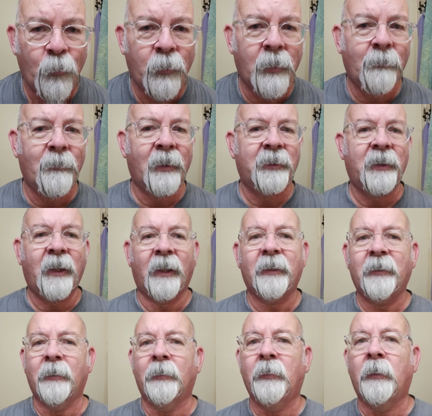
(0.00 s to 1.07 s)
more on my
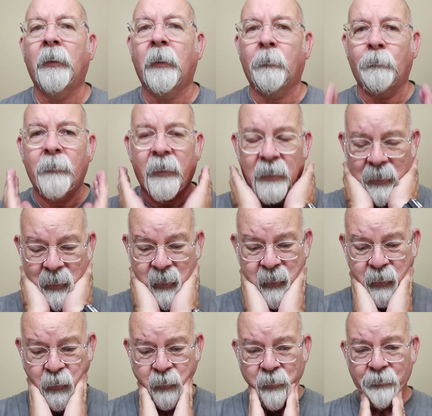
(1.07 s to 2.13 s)
neck, but it
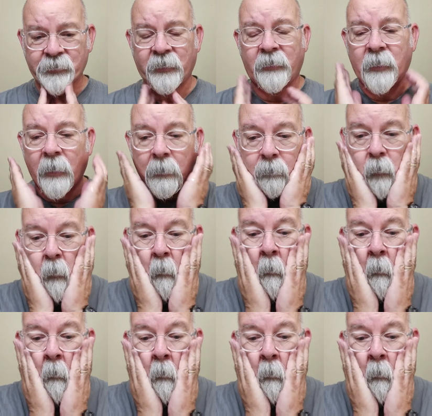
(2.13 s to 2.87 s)
is close enough.